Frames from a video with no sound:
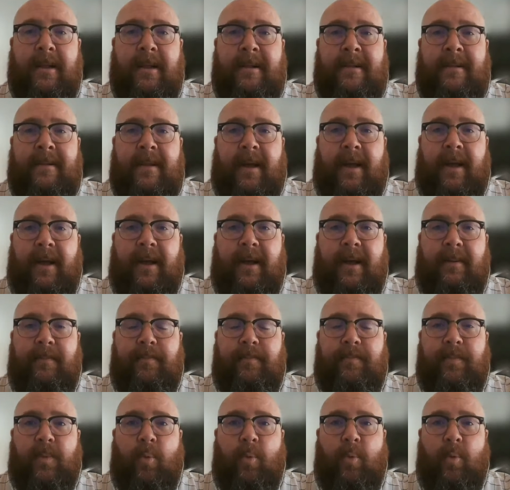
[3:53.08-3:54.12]

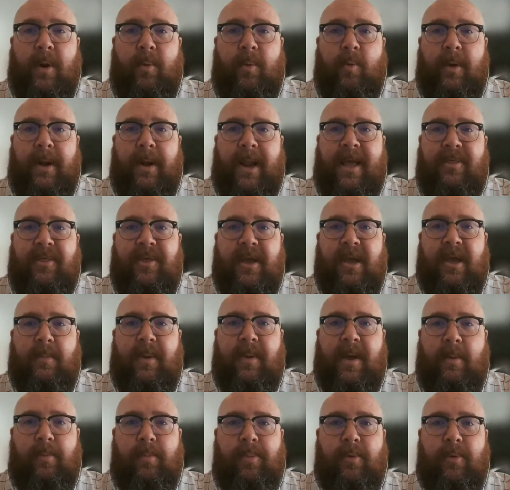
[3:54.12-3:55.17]
When I think
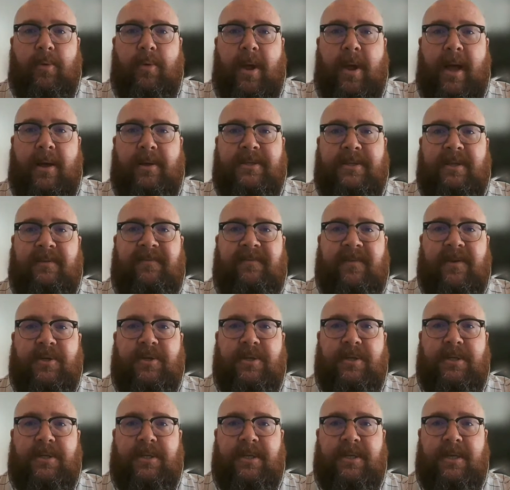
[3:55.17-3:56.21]
about brewhouse
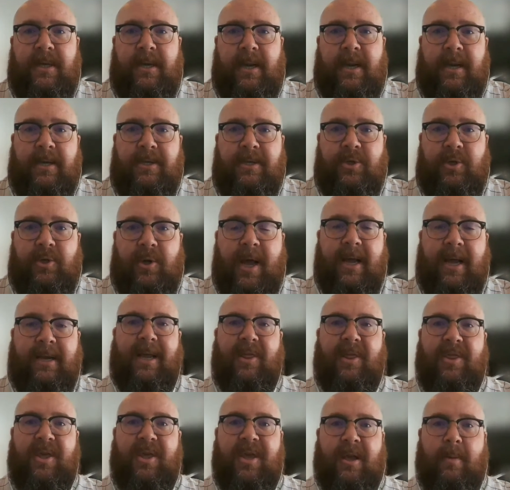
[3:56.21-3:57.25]
efficiency and extract, I
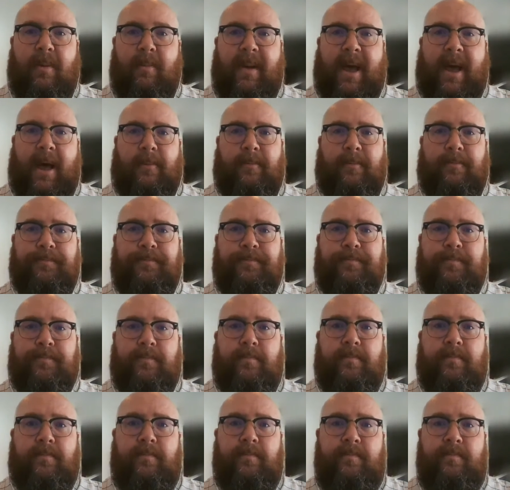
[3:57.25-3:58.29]
think about
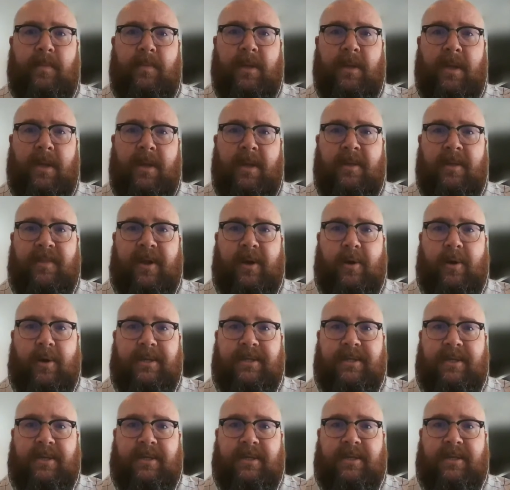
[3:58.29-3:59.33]
there is
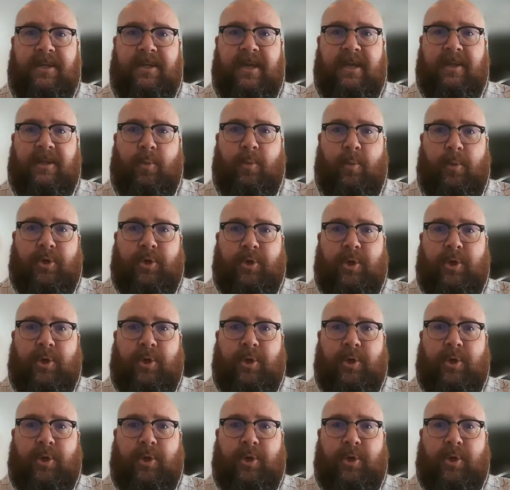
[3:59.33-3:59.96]
this thing that we're trying